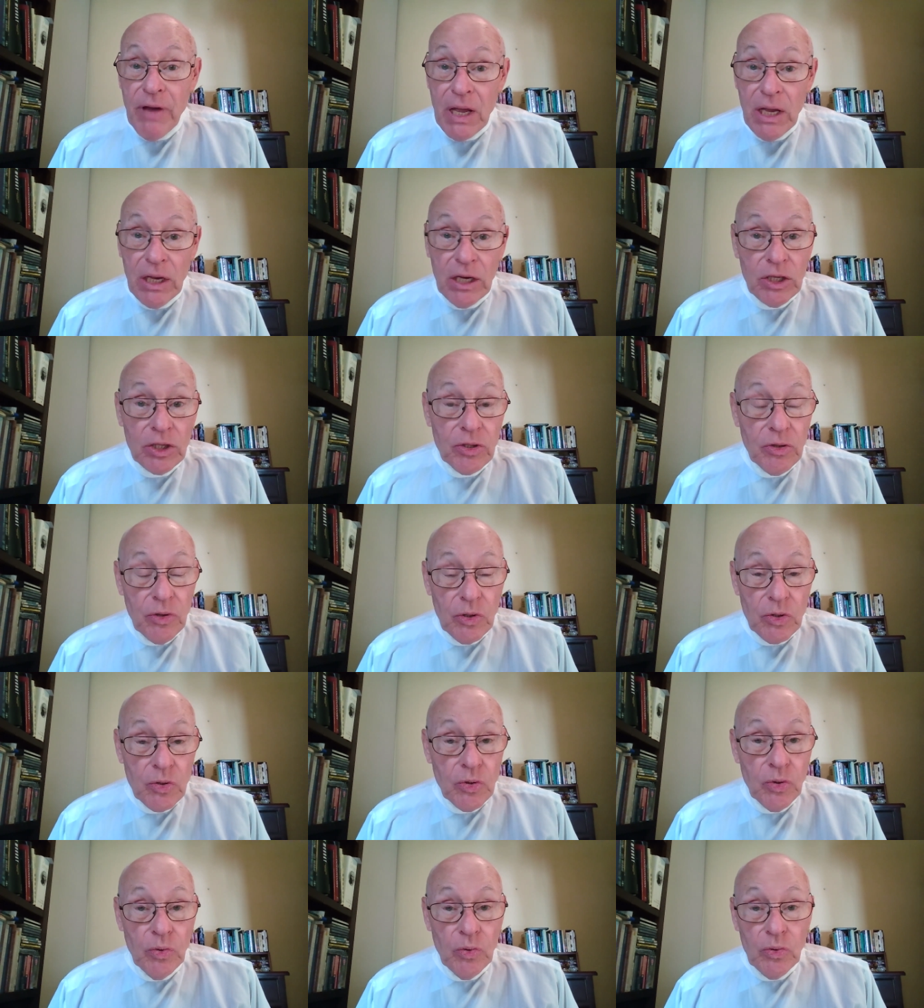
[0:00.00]
us to the
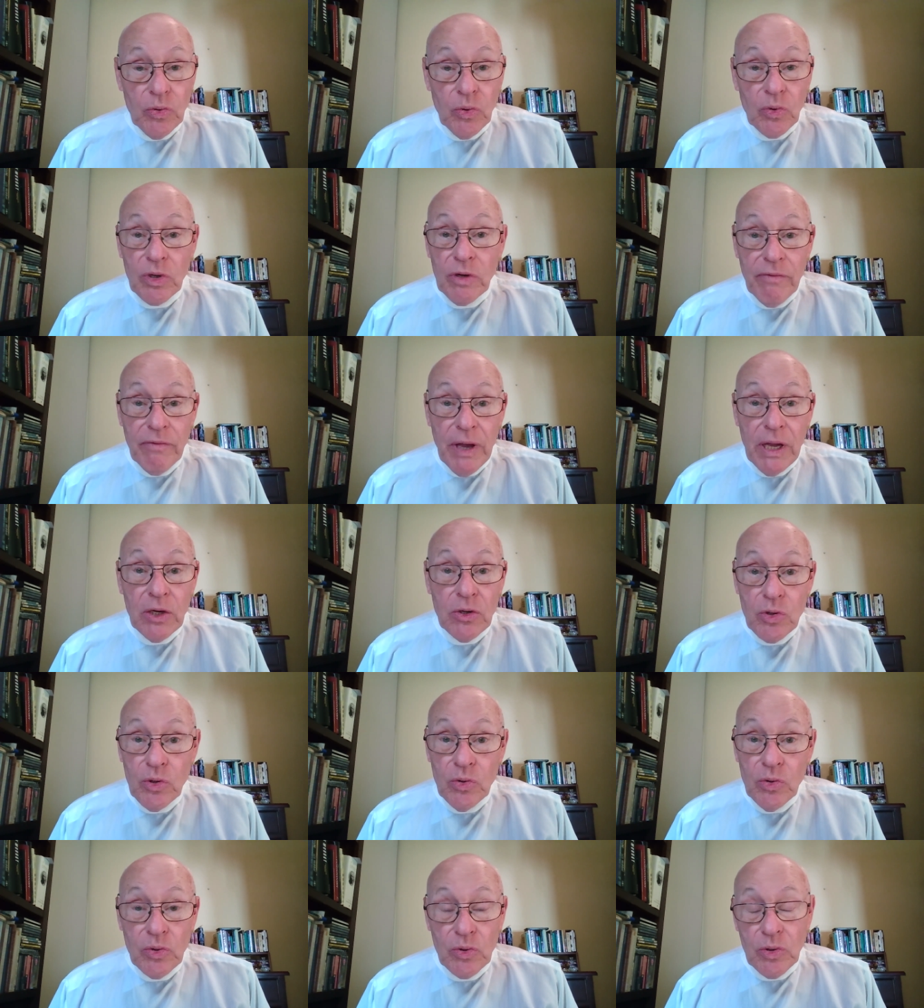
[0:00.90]
truth or conveying
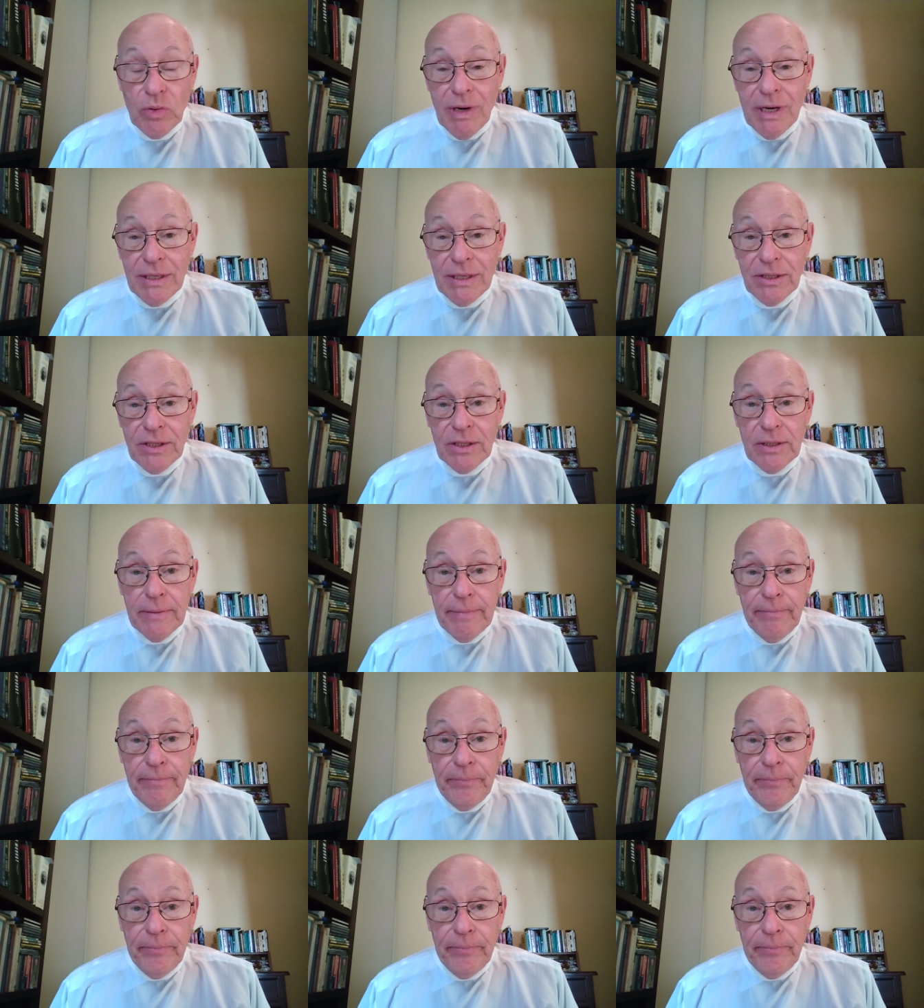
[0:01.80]
truth to us.